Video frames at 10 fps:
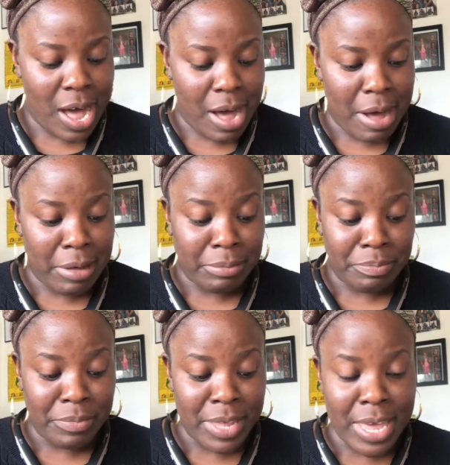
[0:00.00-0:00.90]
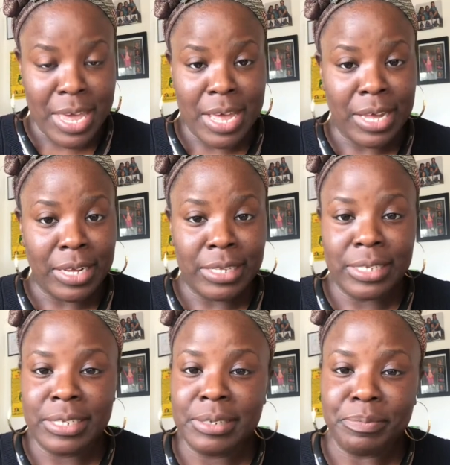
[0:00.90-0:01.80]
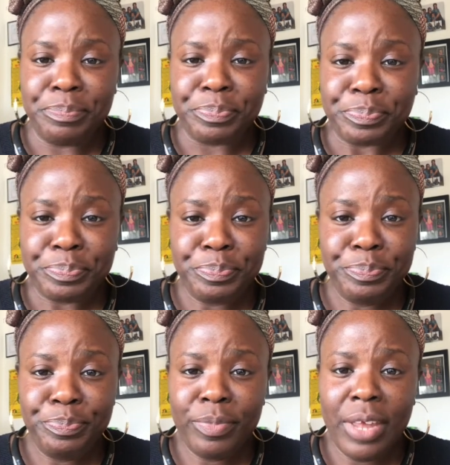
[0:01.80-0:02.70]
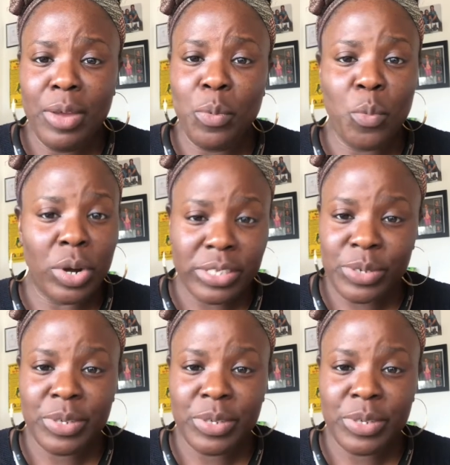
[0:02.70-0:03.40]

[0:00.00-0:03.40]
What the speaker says: and once